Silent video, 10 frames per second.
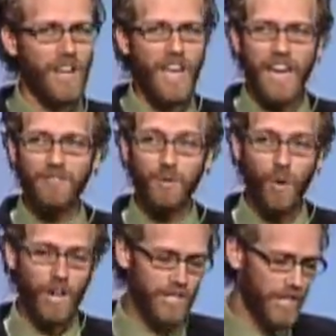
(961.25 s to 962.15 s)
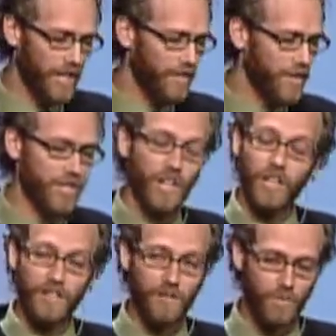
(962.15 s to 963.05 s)
And if you watch television,
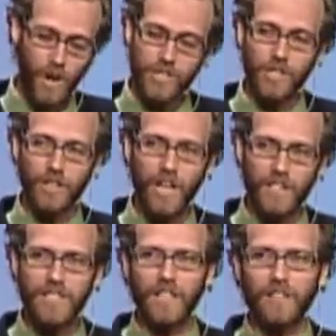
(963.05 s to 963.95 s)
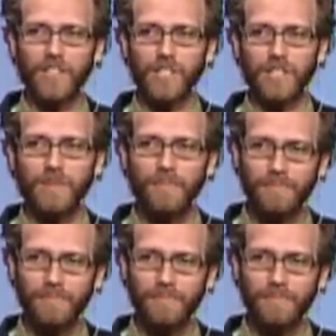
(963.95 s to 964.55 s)
if you watch a lot of television,